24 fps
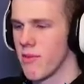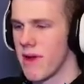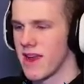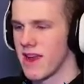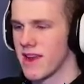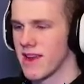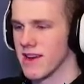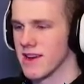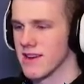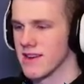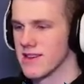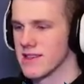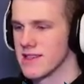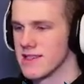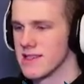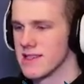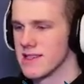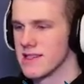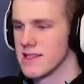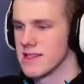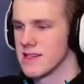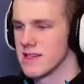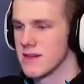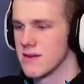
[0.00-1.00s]
maker.
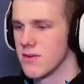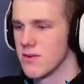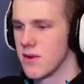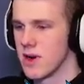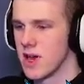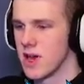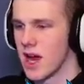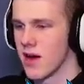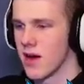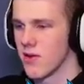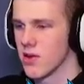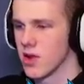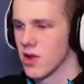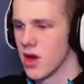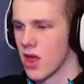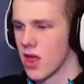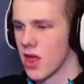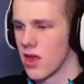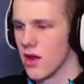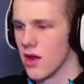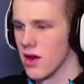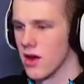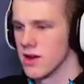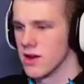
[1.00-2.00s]
We already have a lot of
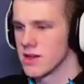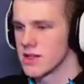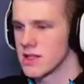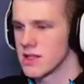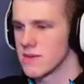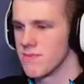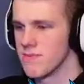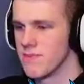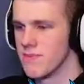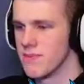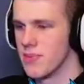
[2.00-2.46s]
those,